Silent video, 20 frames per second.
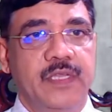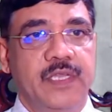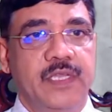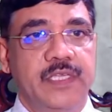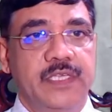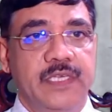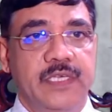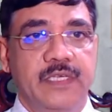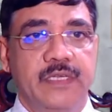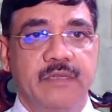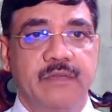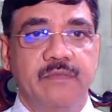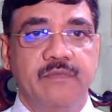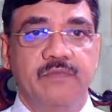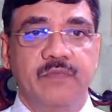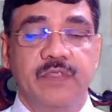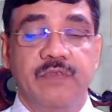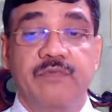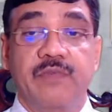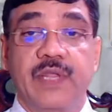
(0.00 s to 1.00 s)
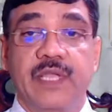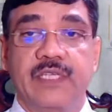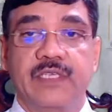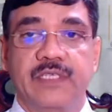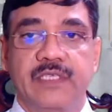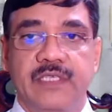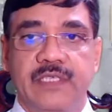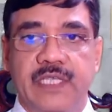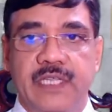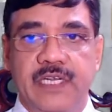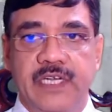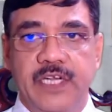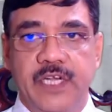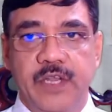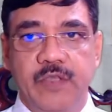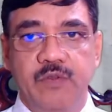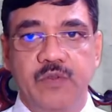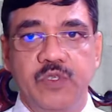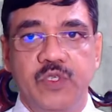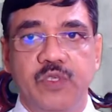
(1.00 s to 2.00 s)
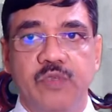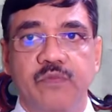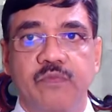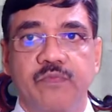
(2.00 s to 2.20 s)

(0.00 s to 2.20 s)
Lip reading: Here the fractures are reduced,